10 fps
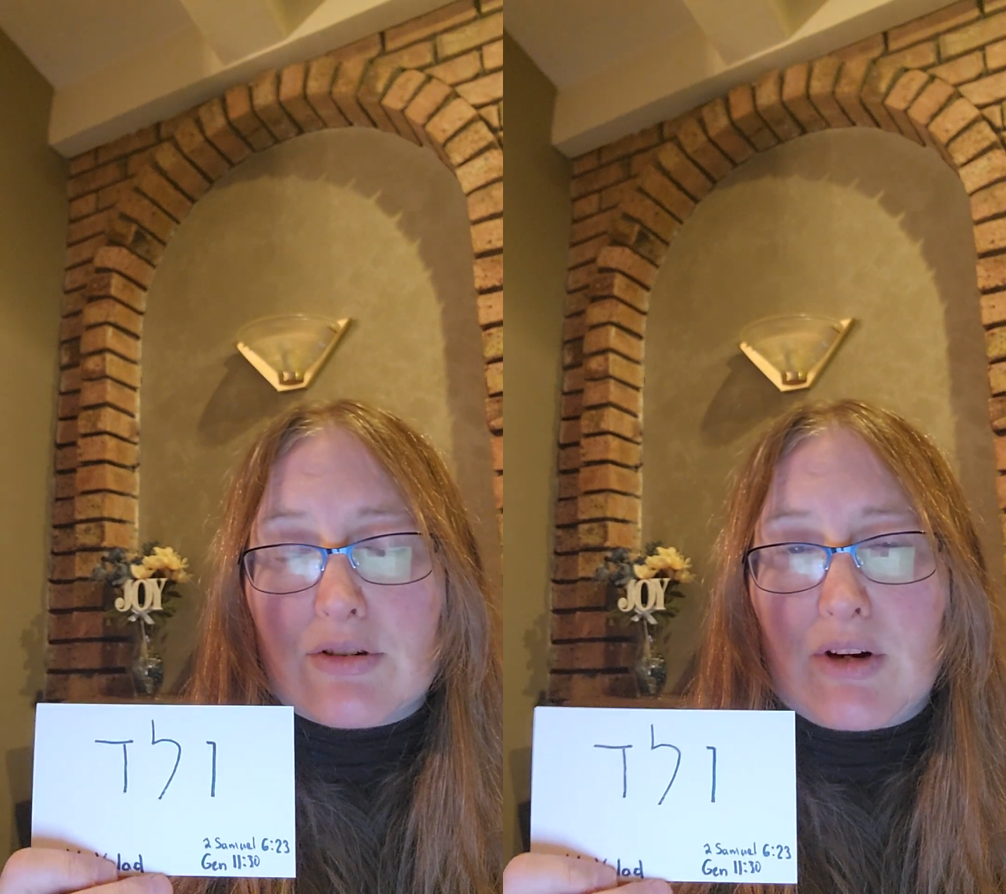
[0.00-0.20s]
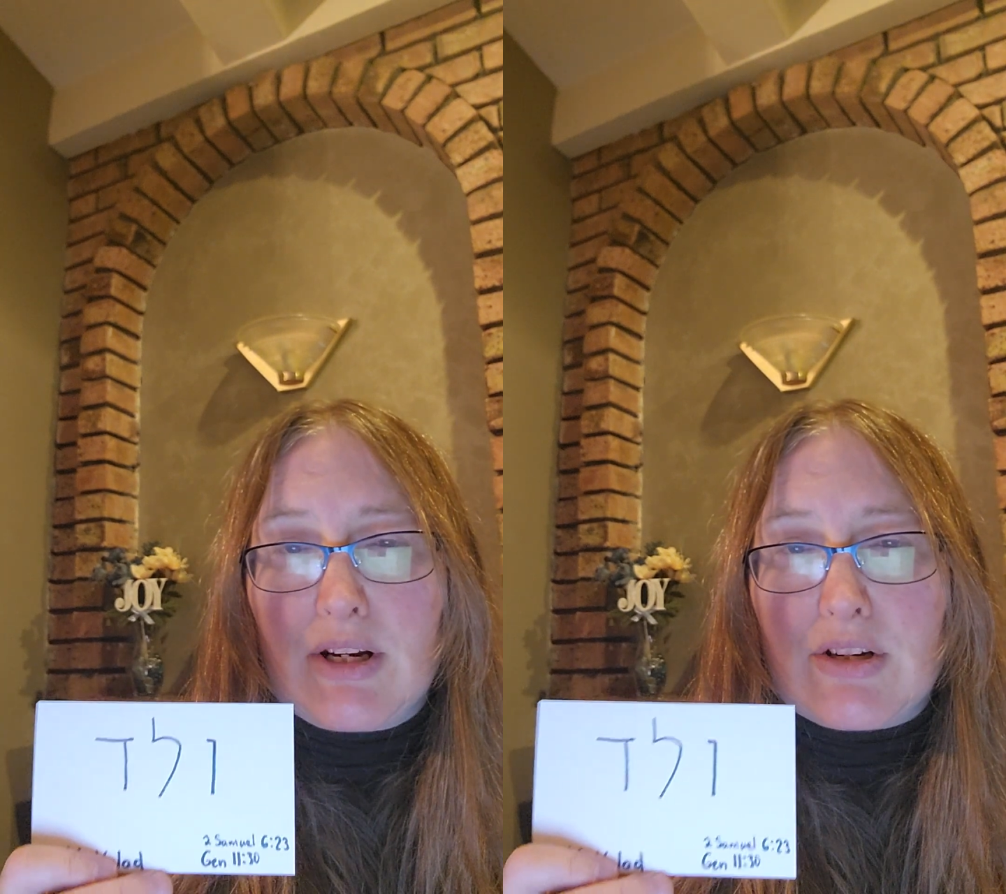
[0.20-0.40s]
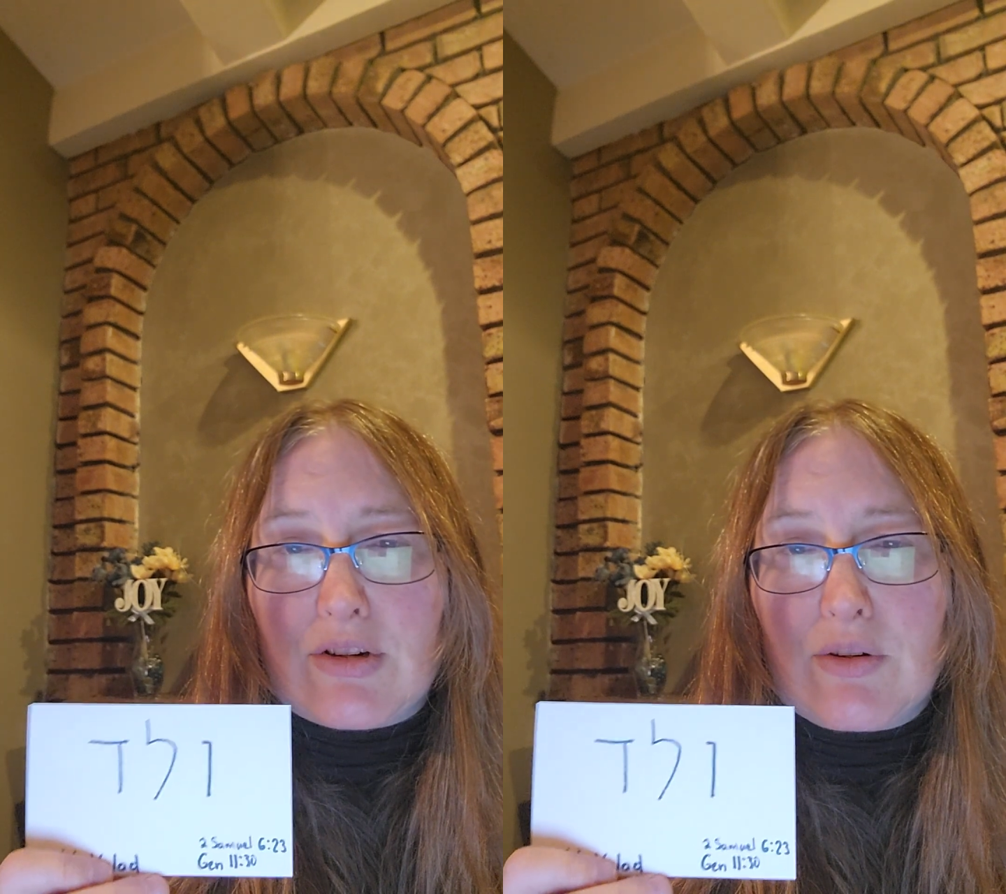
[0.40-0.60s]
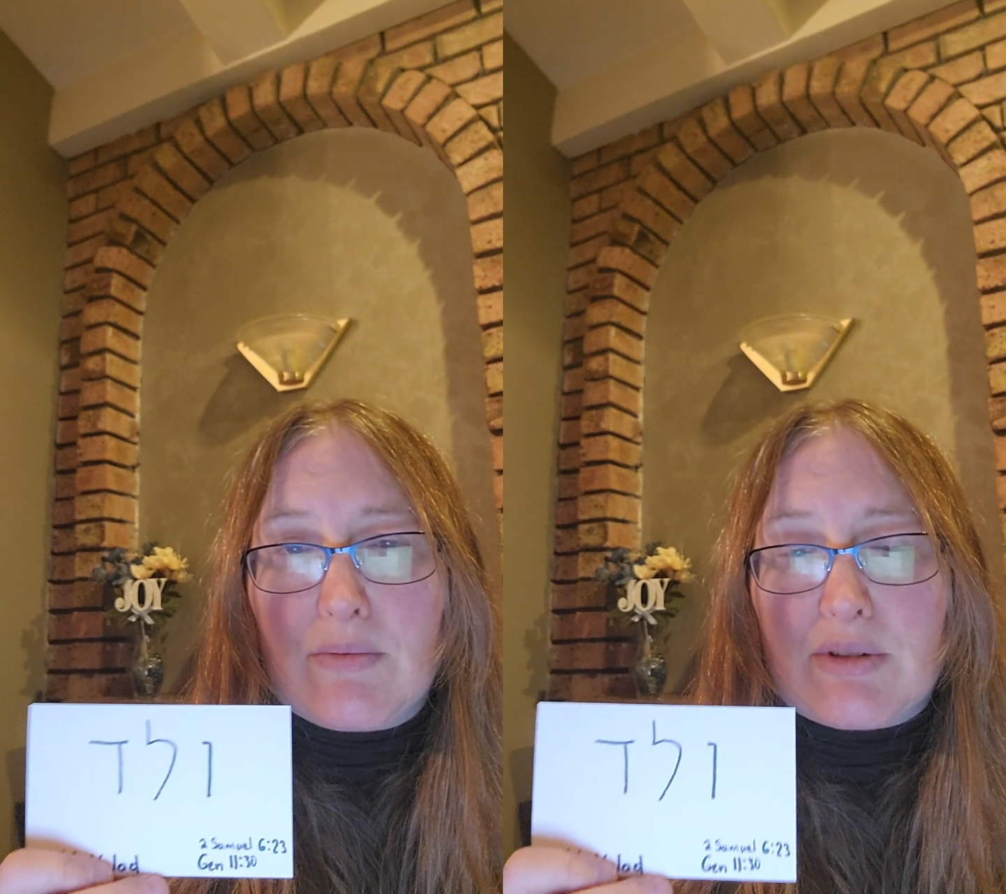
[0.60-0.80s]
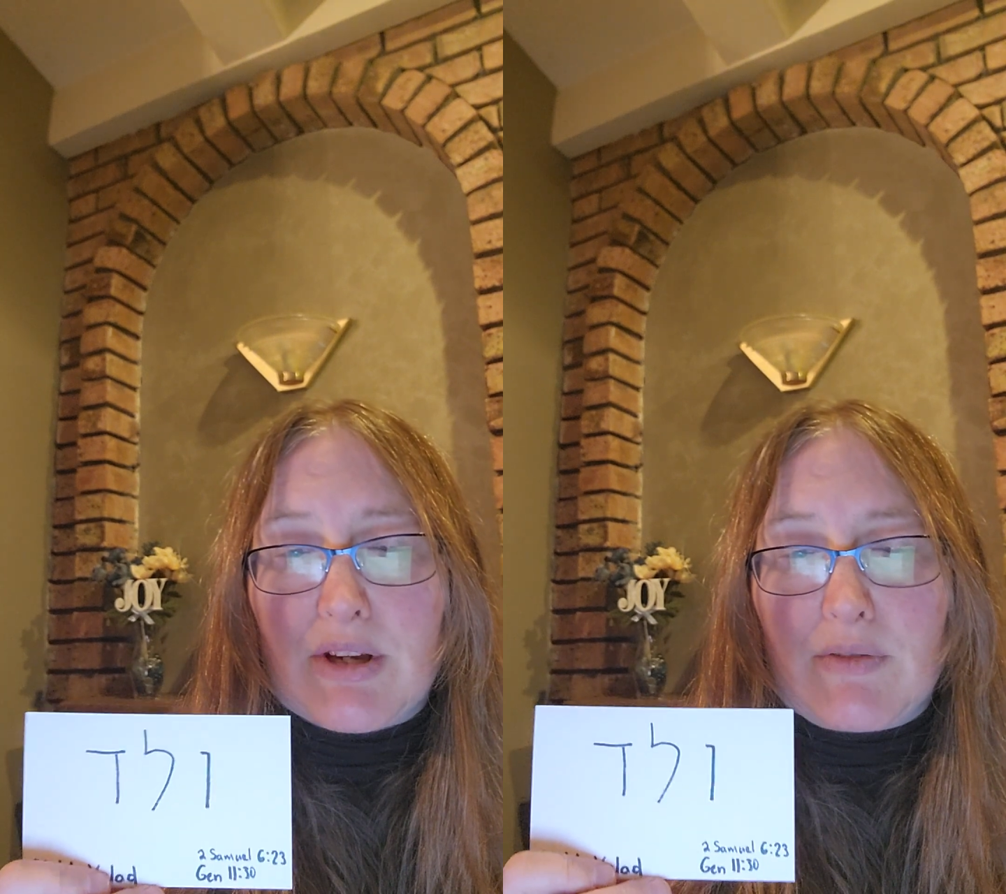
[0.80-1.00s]
trying to show
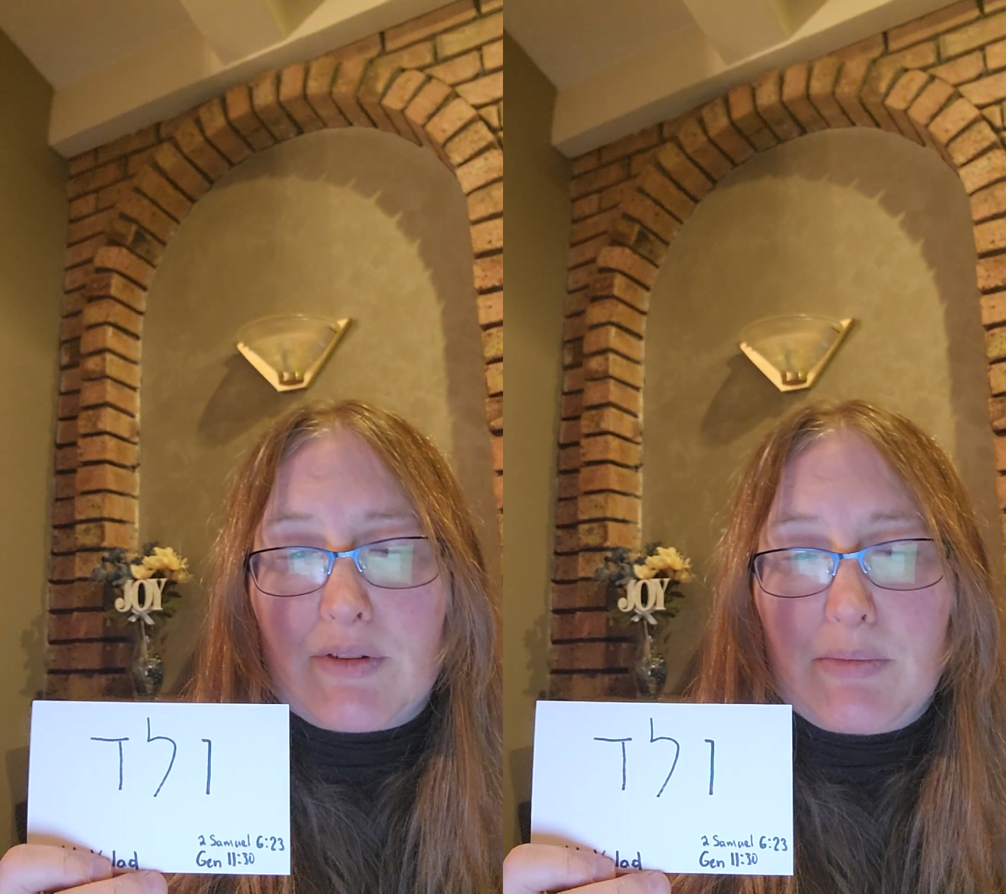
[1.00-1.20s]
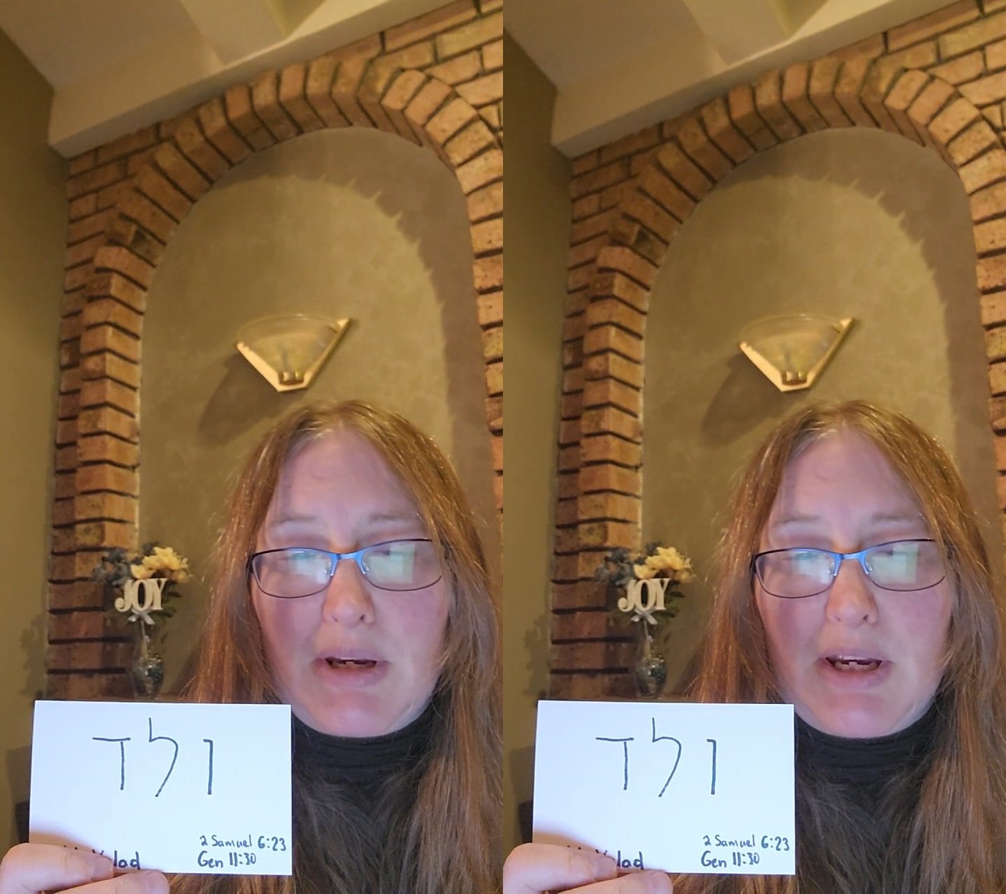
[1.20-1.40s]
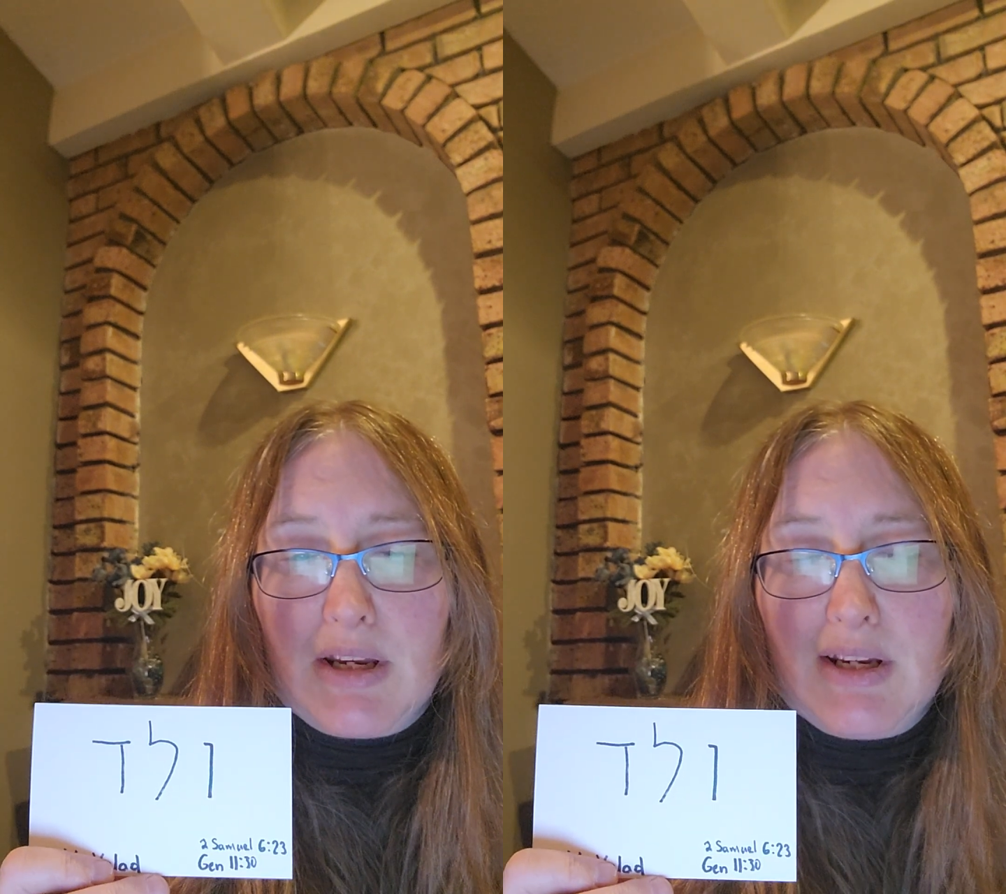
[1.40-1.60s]
himself to be.